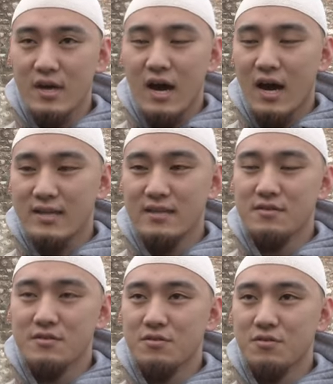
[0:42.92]
I
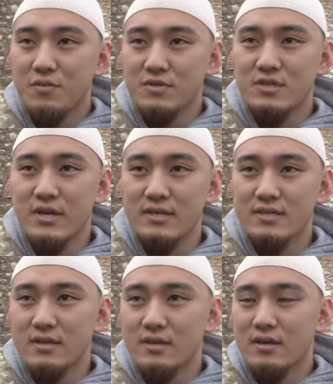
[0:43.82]
didn't know Bosnia is,
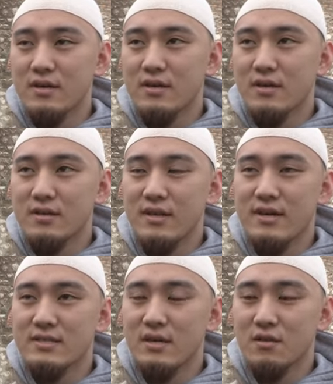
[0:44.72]
there
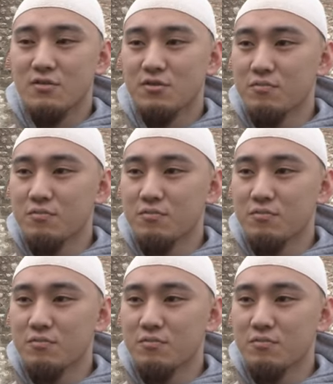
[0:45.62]
is a lot of